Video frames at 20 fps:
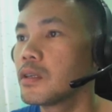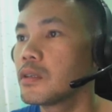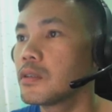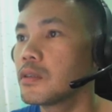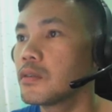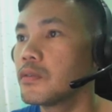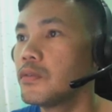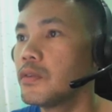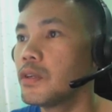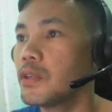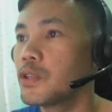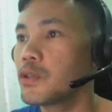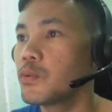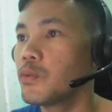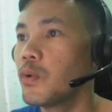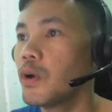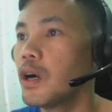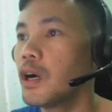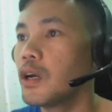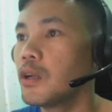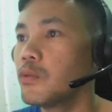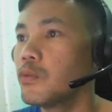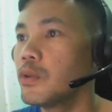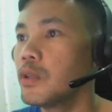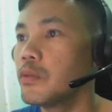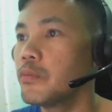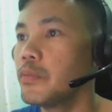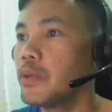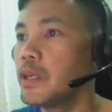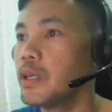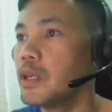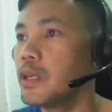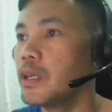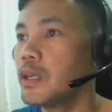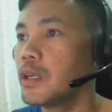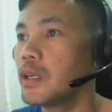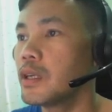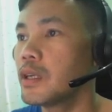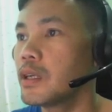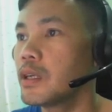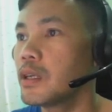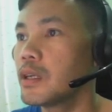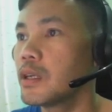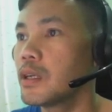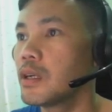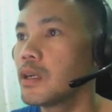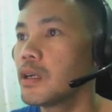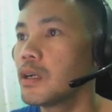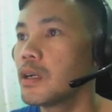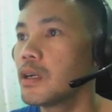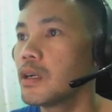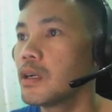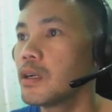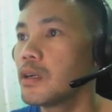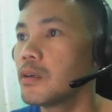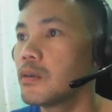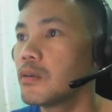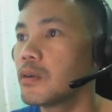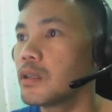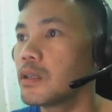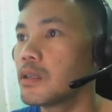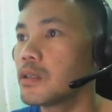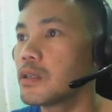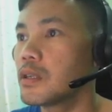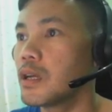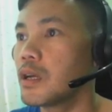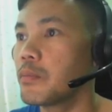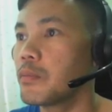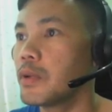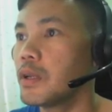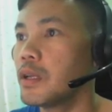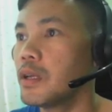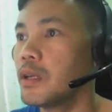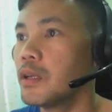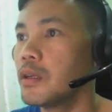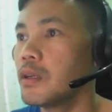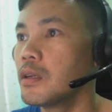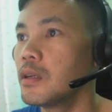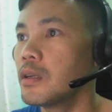so this one will be what's happening.